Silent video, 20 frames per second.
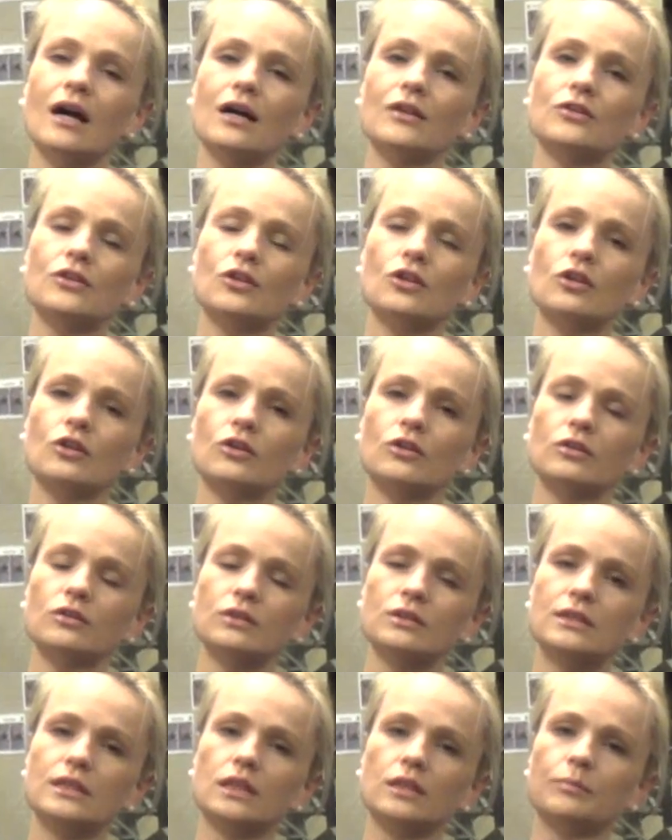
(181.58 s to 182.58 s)
other
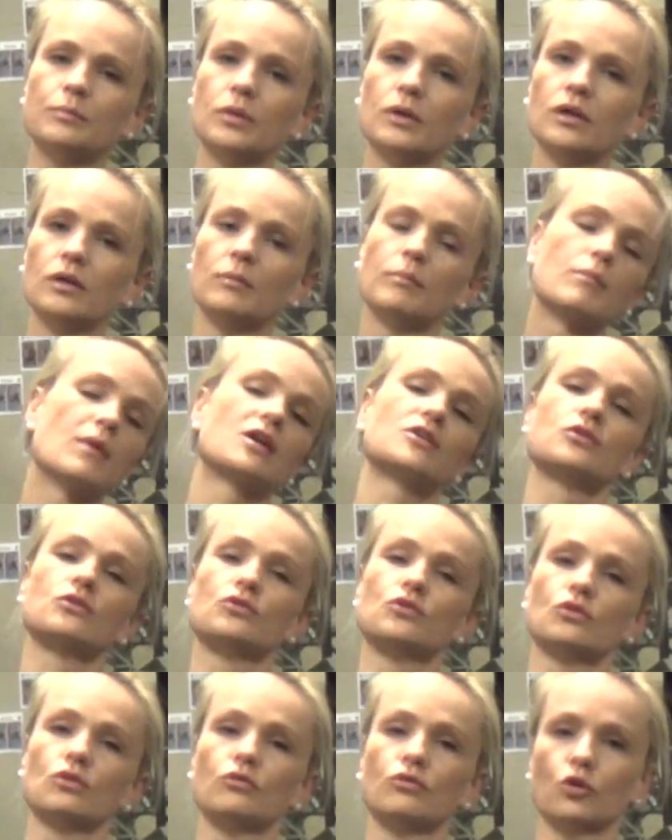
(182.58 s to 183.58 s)
deep
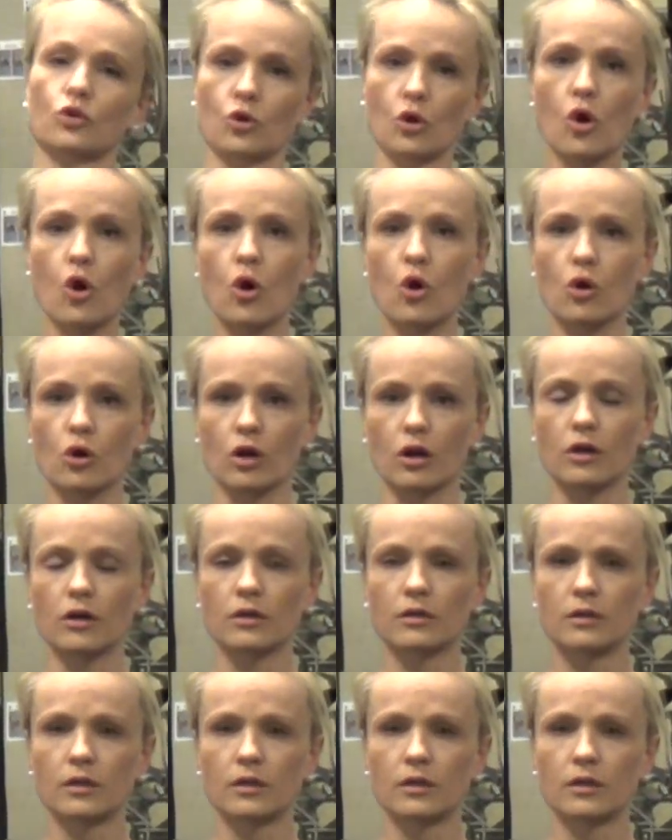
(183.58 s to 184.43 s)
muscles of your core.